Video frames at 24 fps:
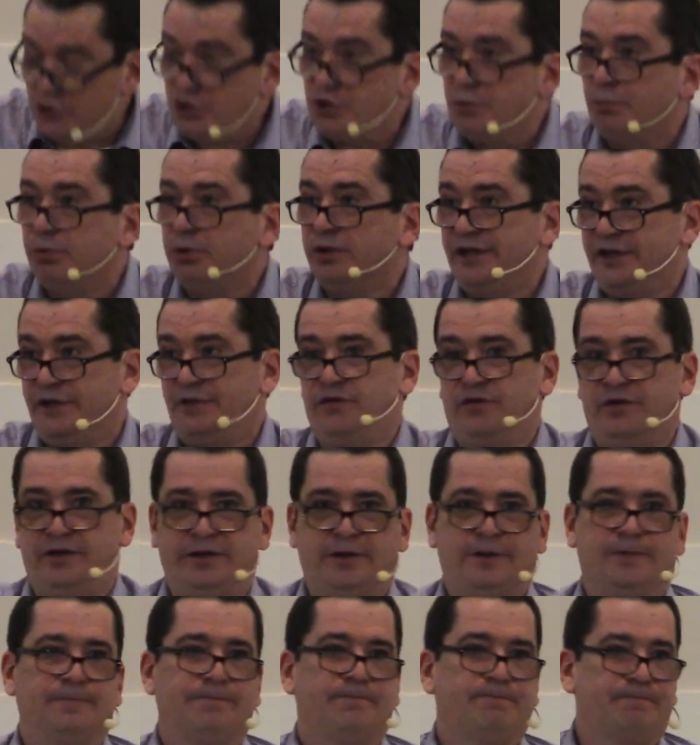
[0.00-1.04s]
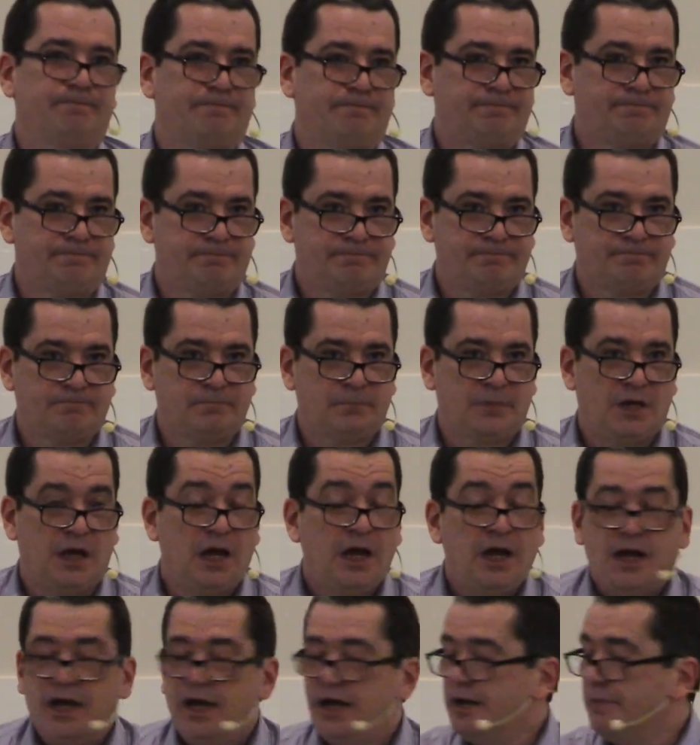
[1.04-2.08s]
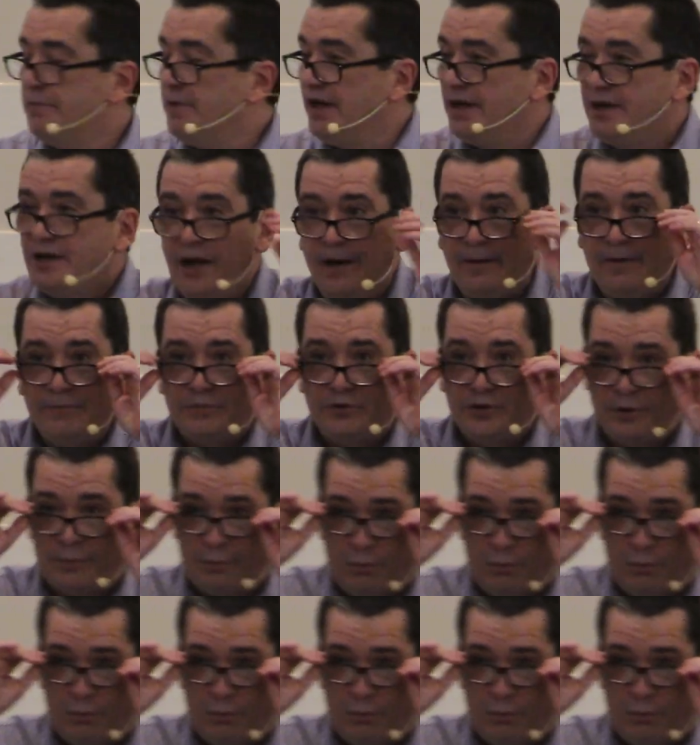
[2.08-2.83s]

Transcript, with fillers: to plead for them. And it may come to a